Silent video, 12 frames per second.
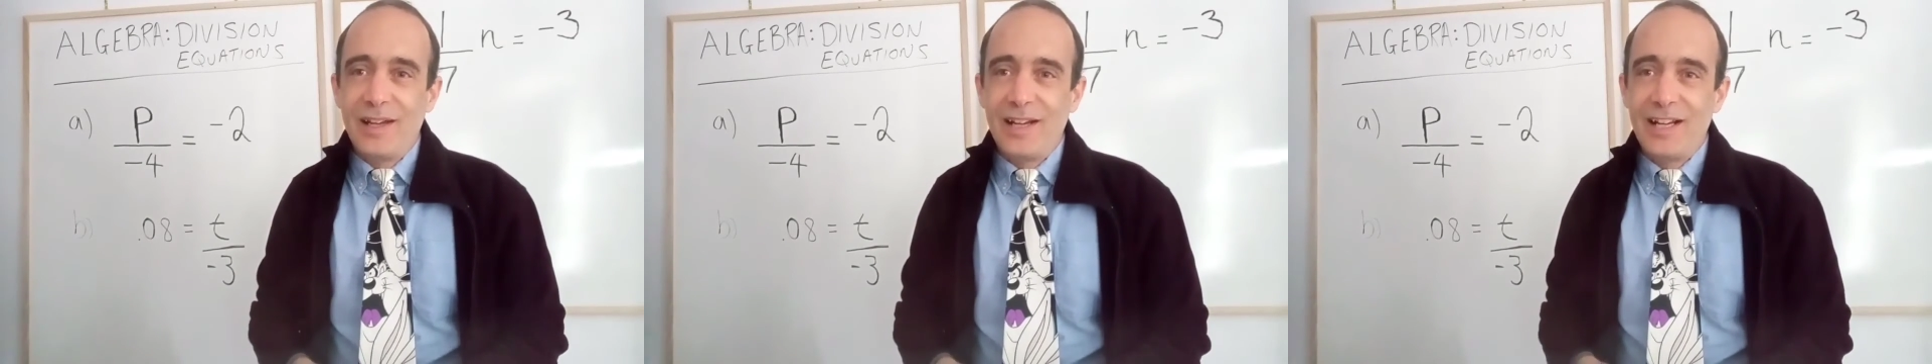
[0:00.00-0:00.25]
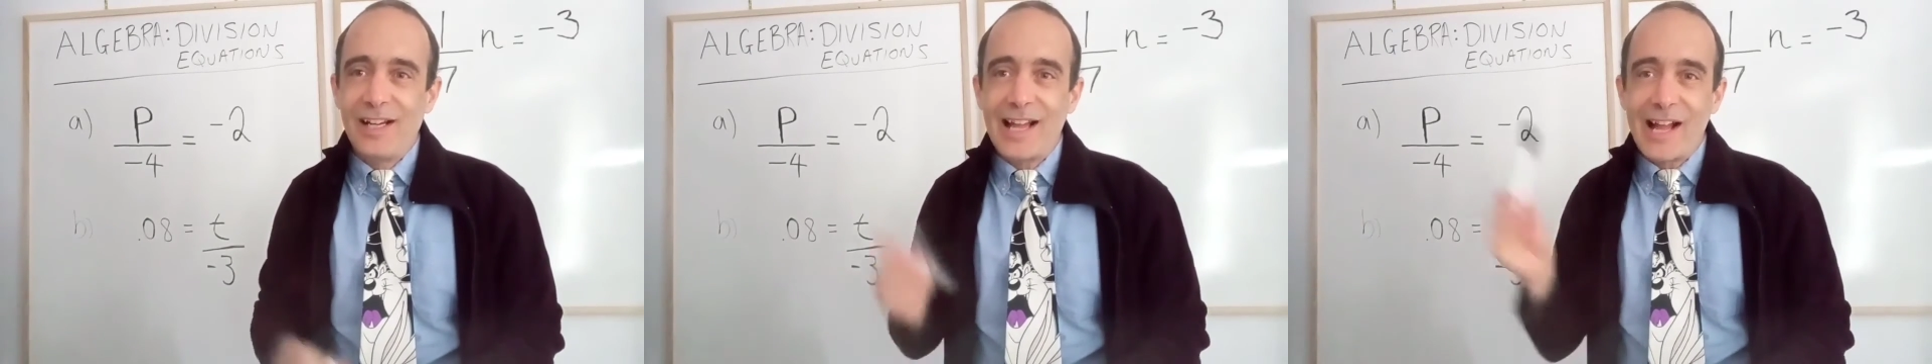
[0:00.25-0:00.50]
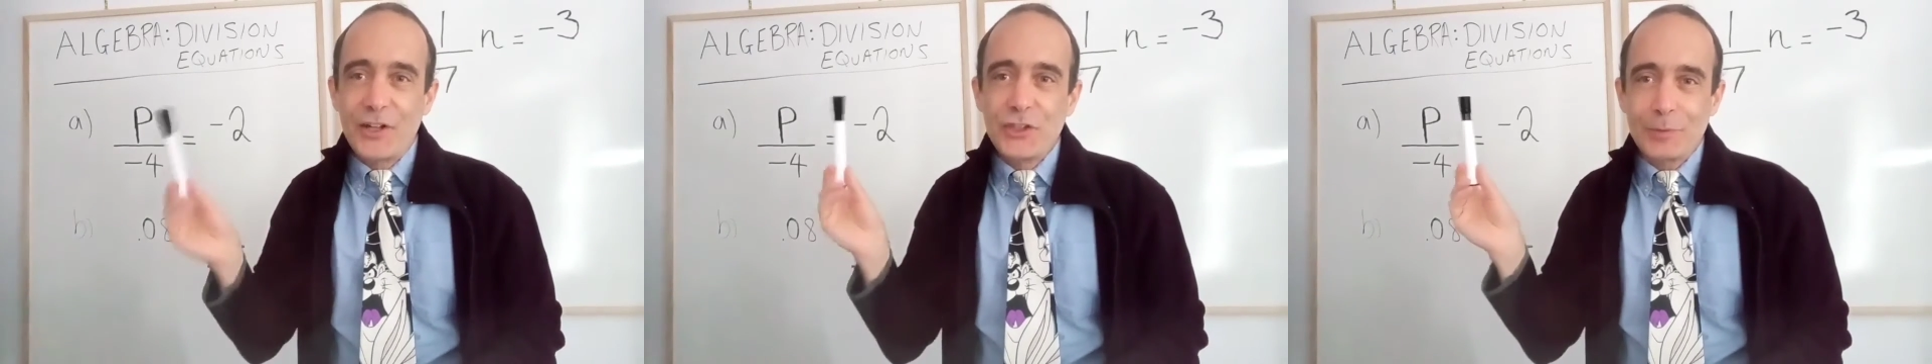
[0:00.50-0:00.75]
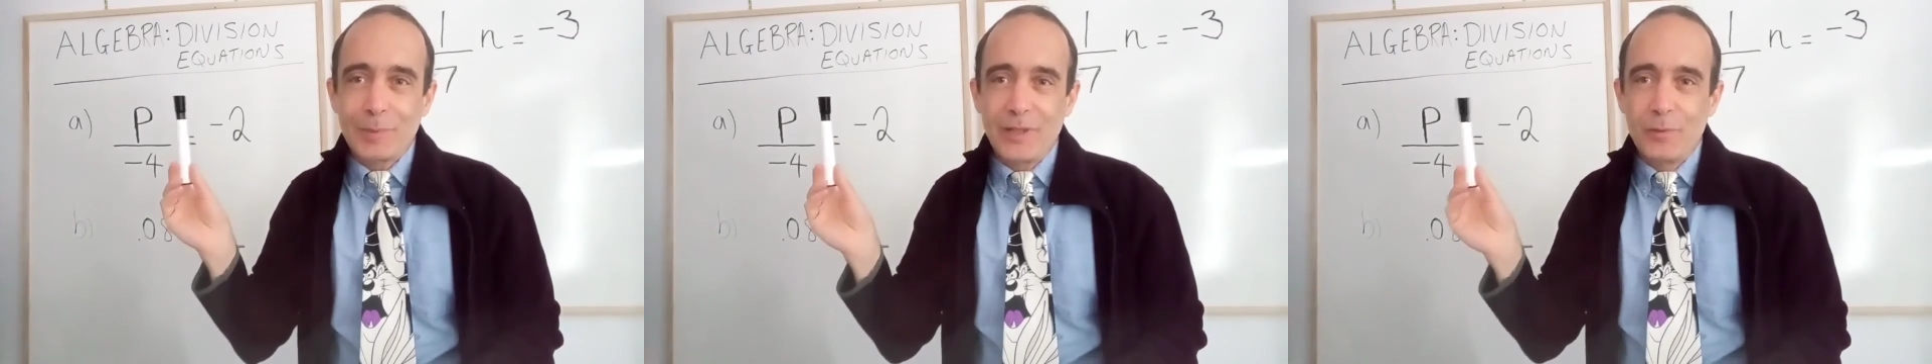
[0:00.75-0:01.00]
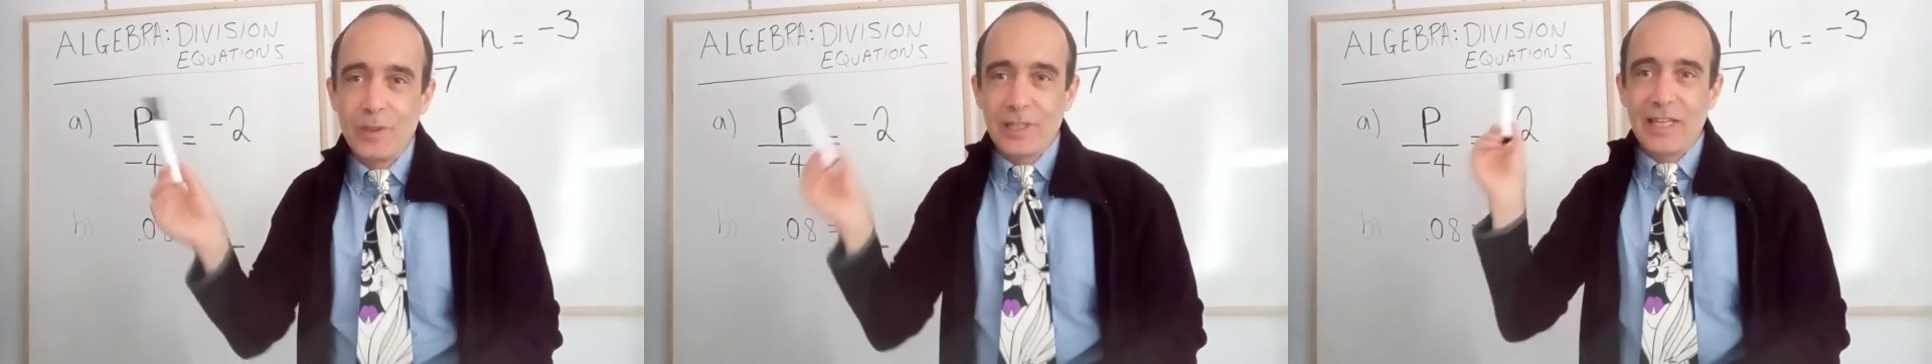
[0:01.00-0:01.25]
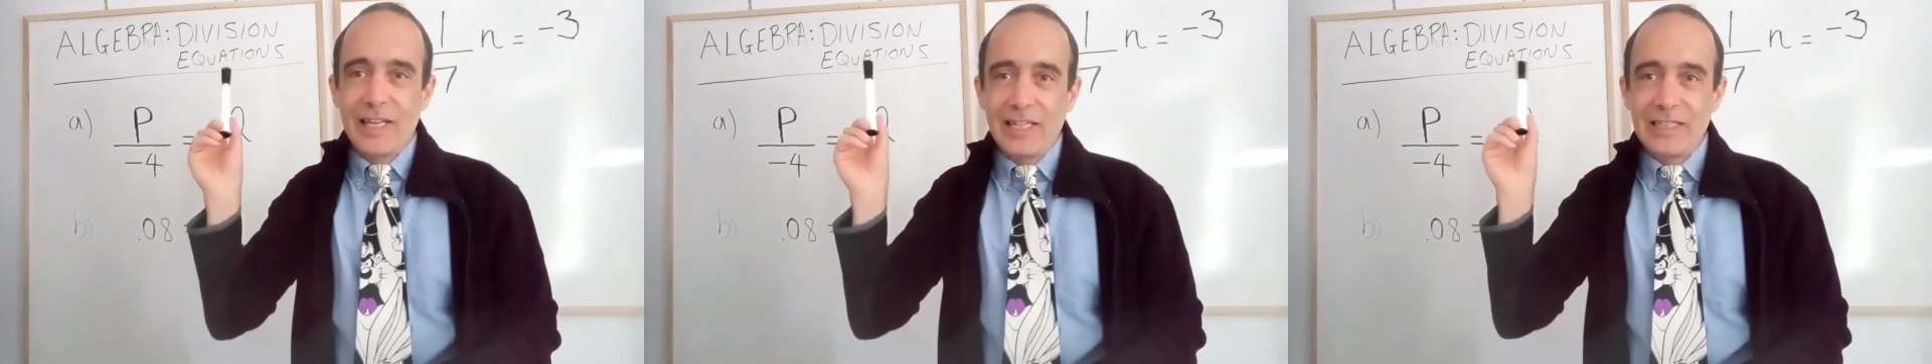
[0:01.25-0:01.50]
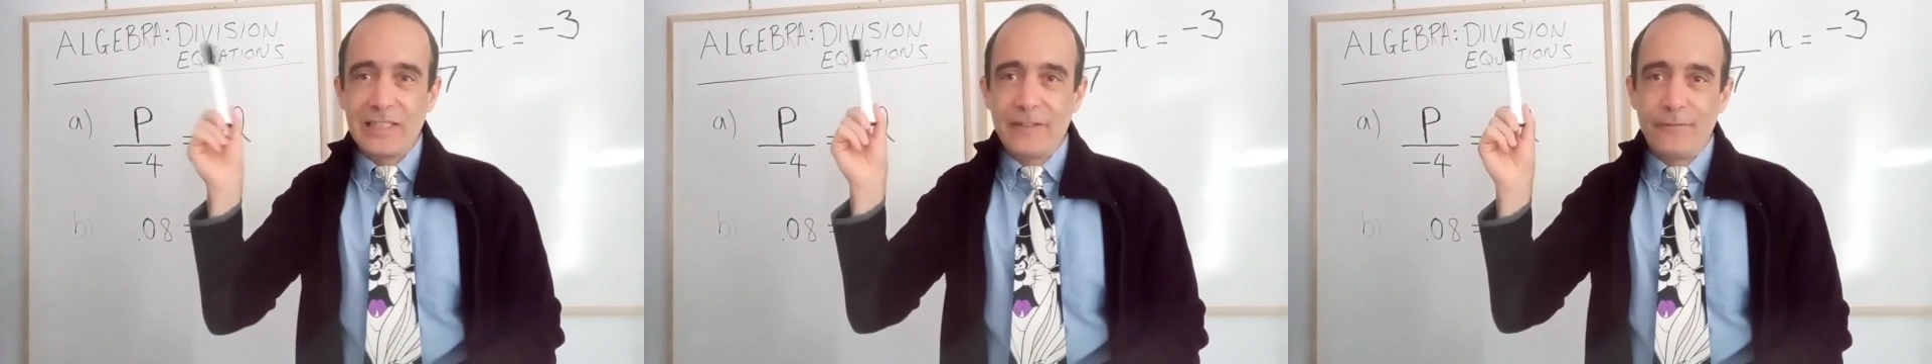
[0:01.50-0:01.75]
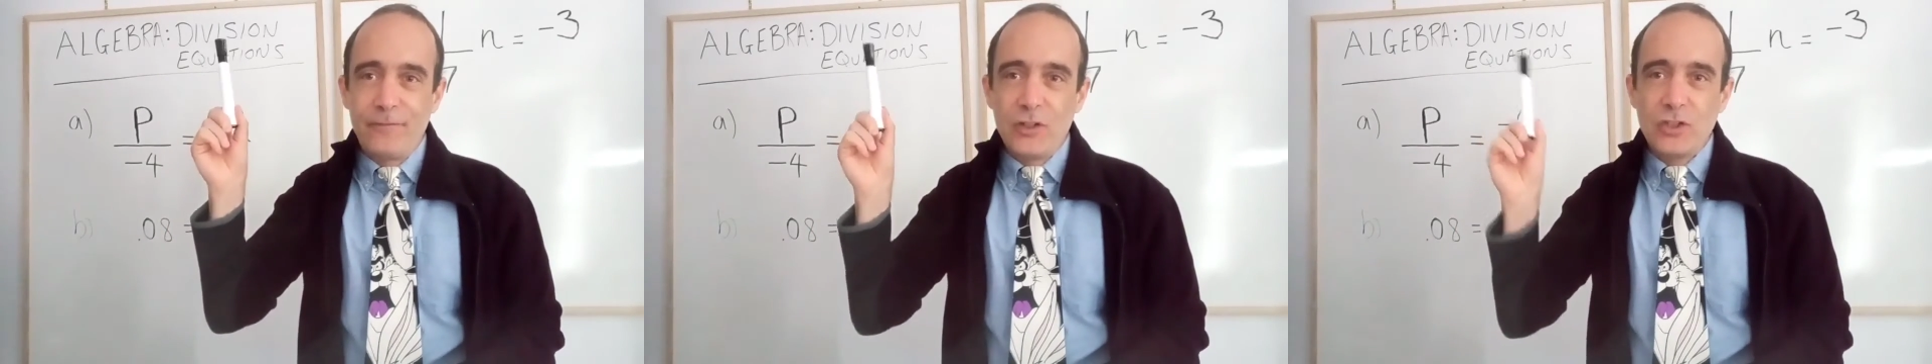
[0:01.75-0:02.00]
Algebra. We're looking at
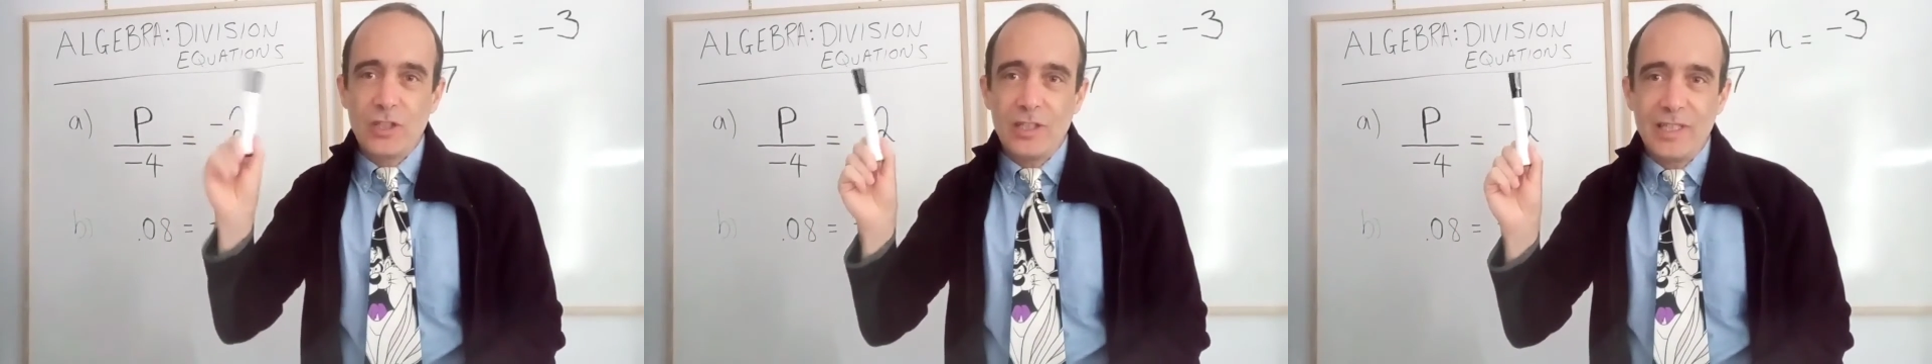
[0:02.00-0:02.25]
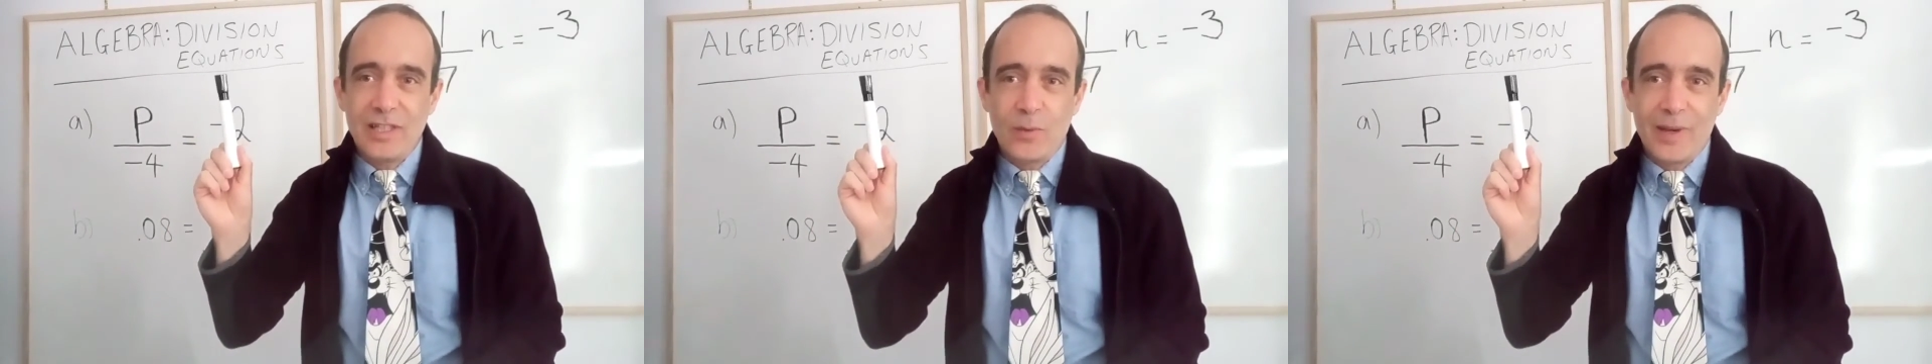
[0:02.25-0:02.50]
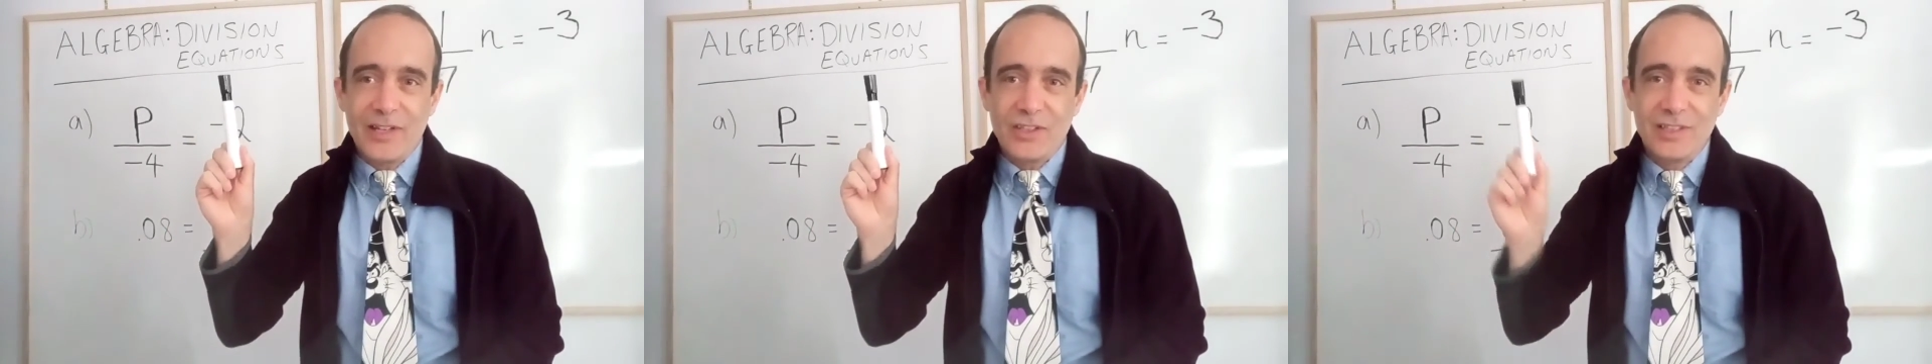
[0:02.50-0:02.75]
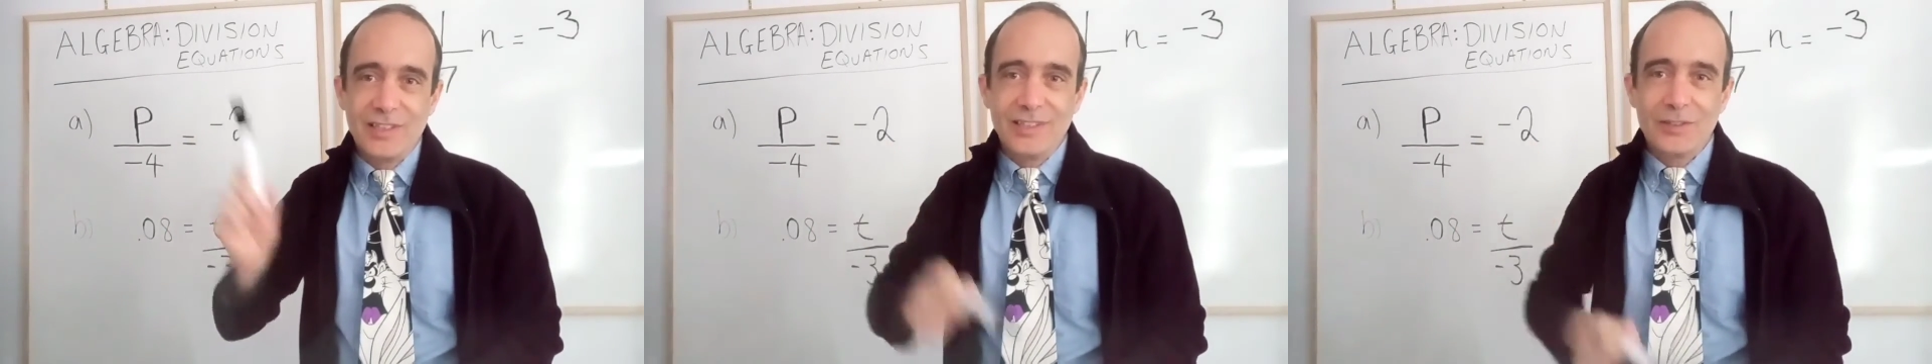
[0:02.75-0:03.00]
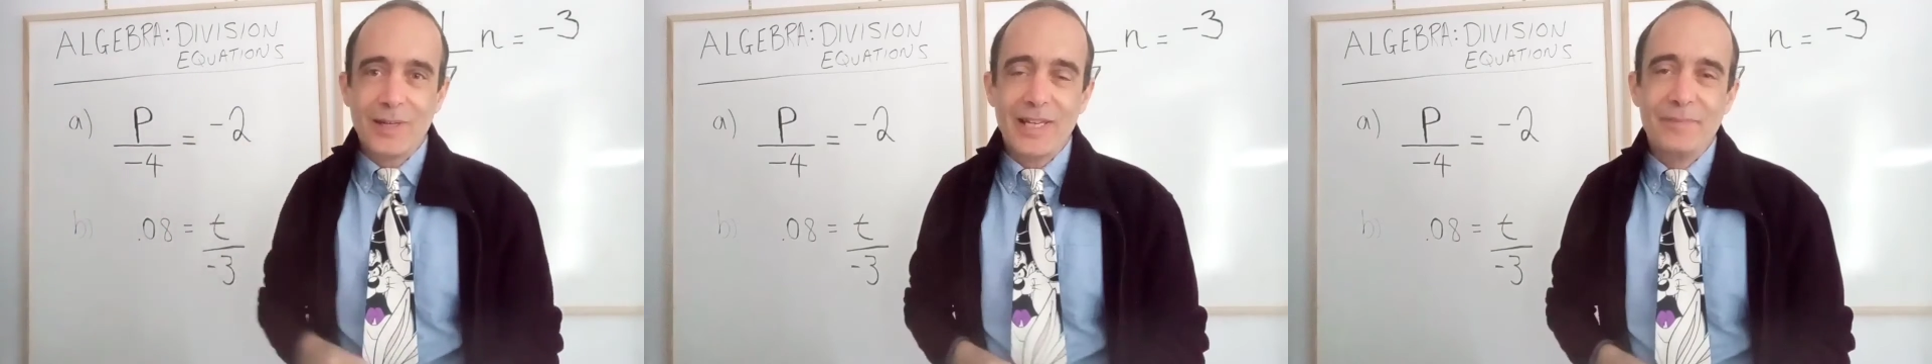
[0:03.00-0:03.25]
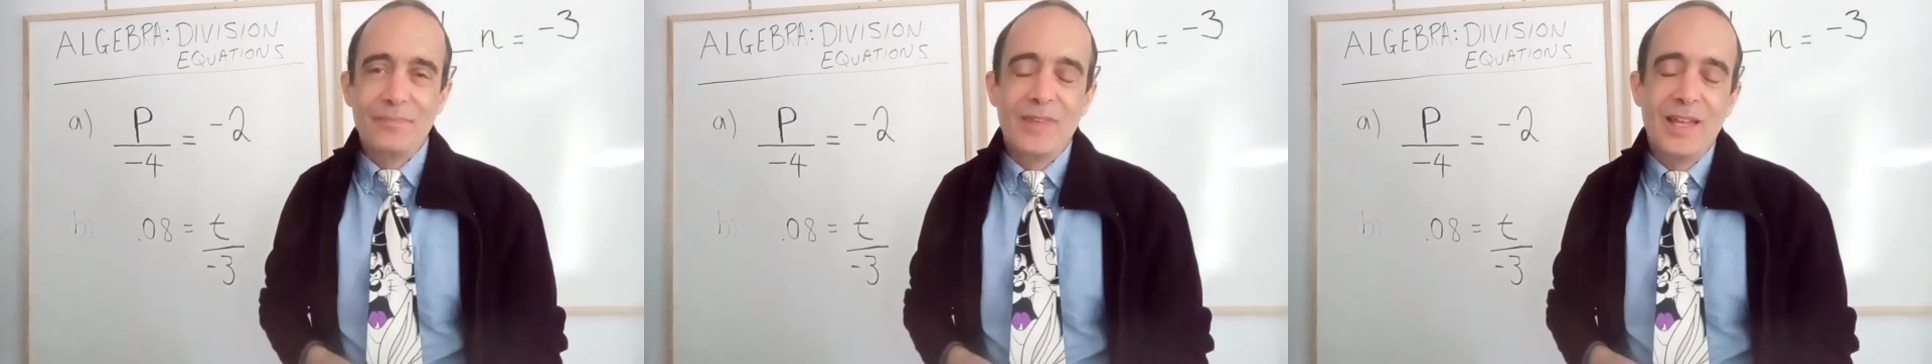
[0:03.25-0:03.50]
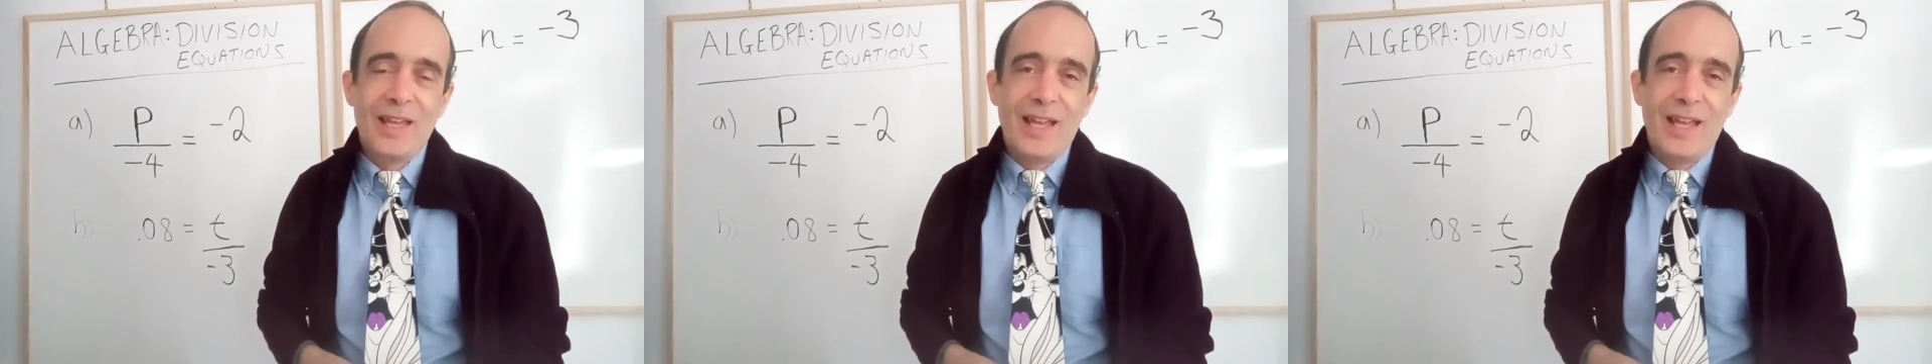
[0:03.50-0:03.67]
division equations, right?